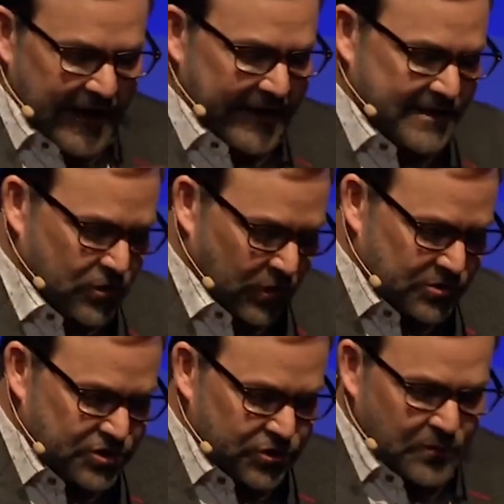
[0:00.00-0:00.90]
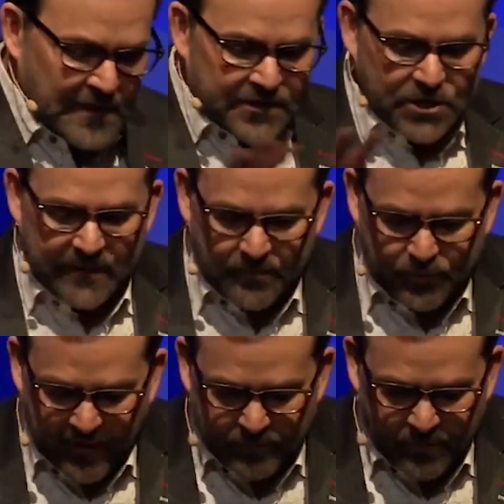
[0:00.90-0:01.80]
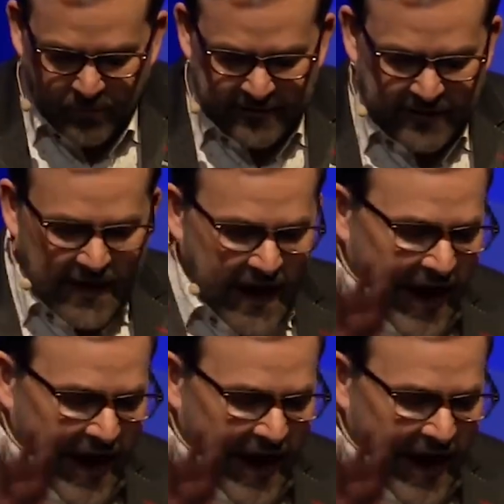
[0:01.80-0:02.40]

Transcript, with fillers: I called you, you had a problem with it.